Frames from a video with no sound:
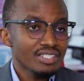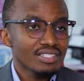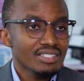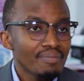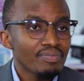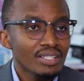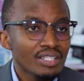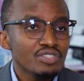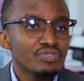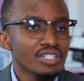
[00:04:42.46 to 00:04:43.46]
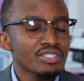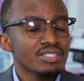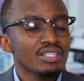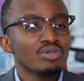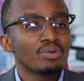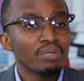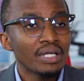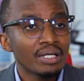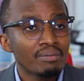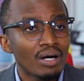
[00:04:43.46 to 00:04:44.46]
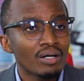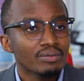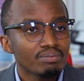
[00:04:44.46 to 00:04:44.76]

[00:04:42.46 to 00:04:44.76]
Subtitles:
Justice, something the Chief Justice has complained about,